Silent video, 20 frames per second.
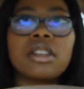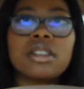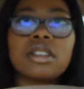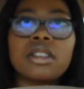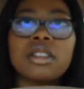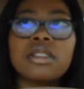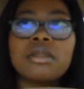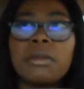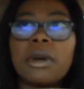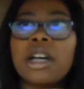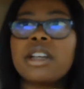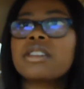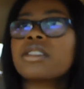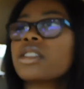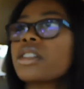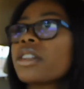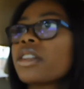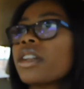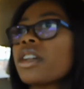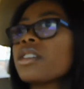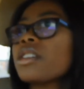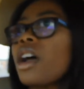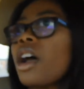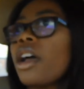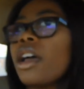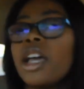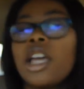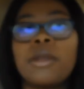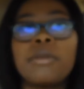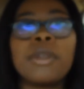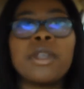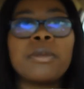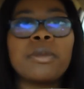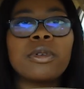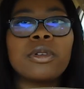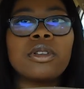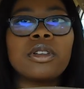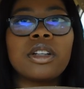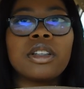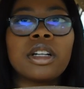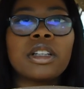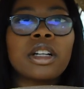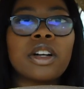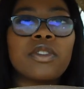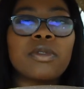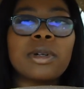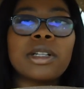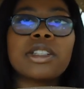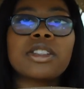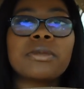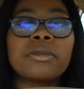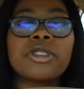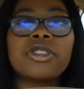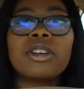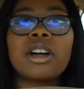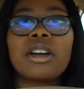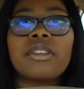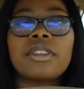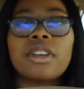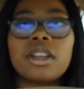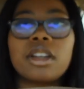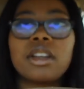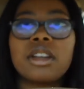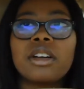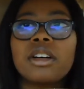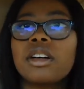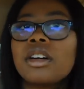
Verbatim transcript: This is my series, I Hate People, and not everybody should be driving.